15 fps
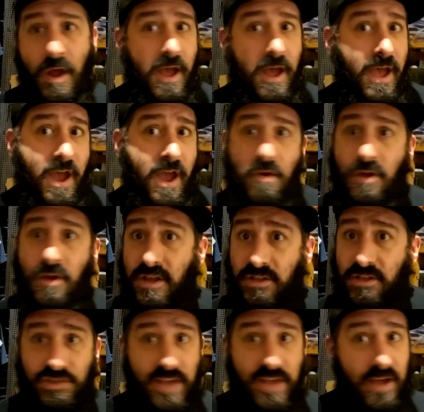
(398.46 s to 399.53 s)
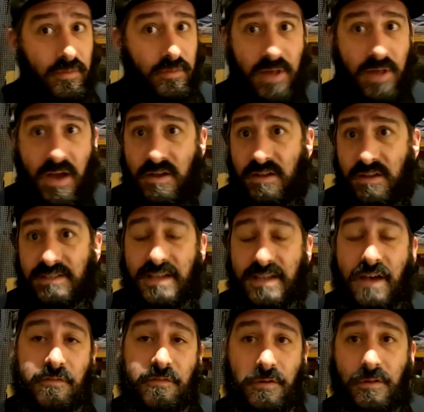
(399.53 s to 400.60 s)
Heritage down the block on
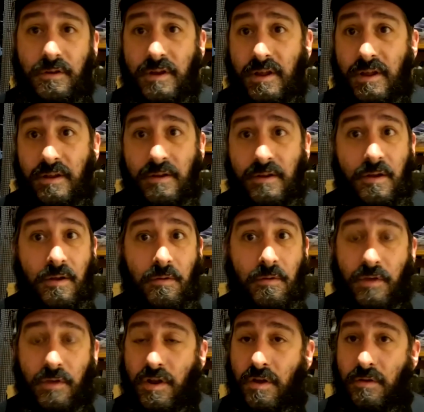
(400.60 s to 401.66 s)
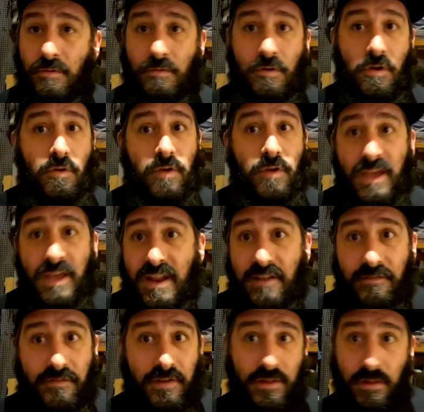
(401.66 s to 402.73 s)
South Fullerton, or, you know, go to eat
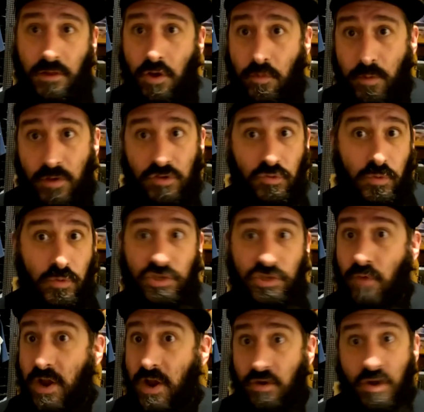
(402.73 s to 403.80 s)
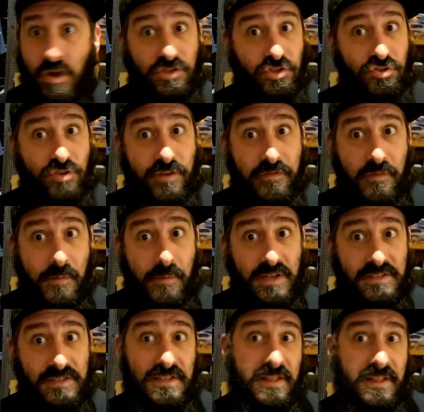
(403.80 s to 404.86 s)
at Villa Lobos, which is right across the street from
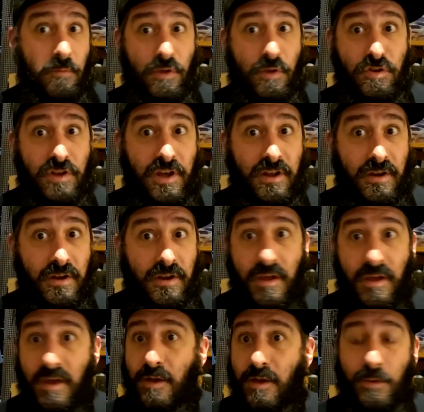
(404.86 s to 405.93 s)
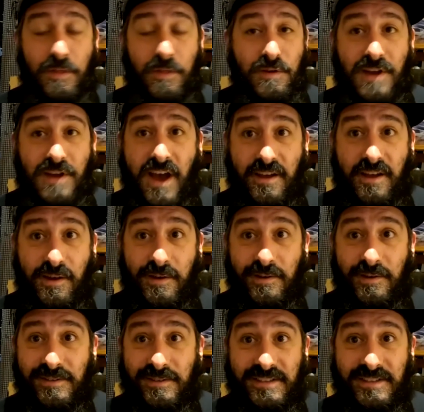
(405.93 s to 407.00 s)
us. And then when you're done with your
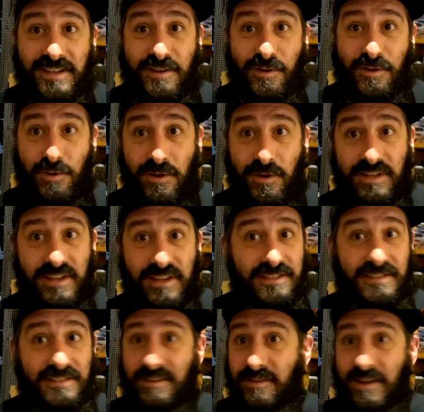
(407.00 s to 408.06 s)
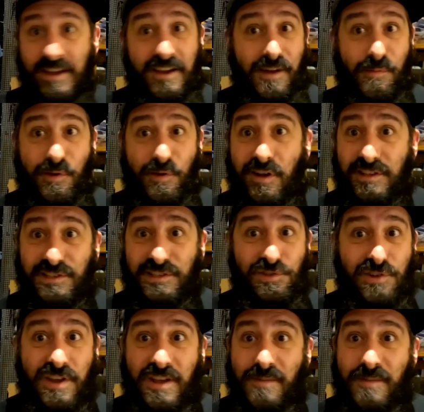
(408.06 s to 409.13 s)
tacos and your tortas, yeah, you can come across the
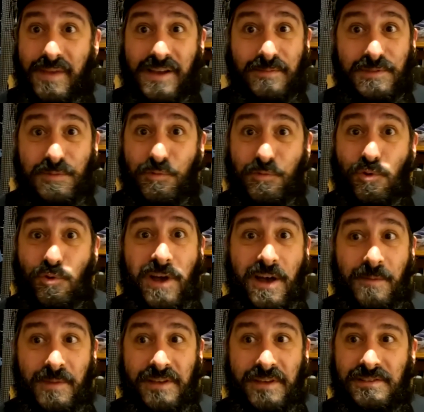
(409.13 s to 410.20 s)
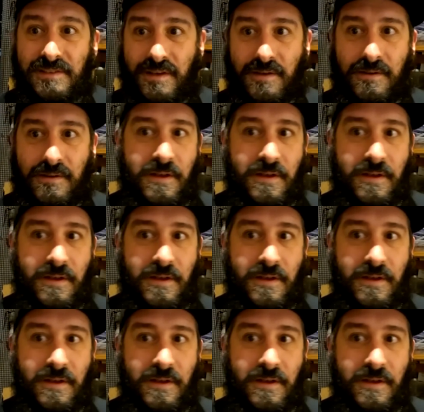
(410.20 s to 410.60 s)
street and pick up some cool comics. So